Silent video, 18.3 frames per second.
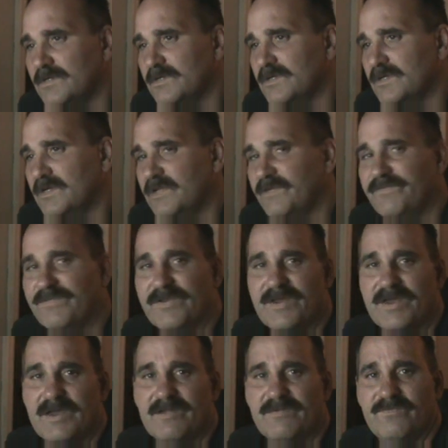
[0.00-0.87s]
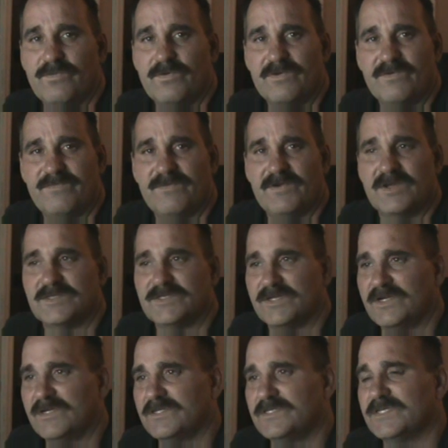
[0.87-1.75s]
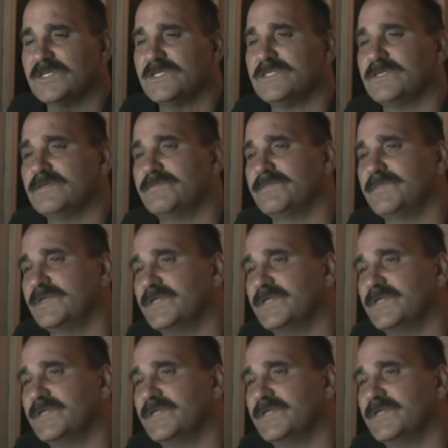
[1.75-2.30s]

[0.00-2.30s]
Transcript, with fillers: And if you can't afford a fresh air system,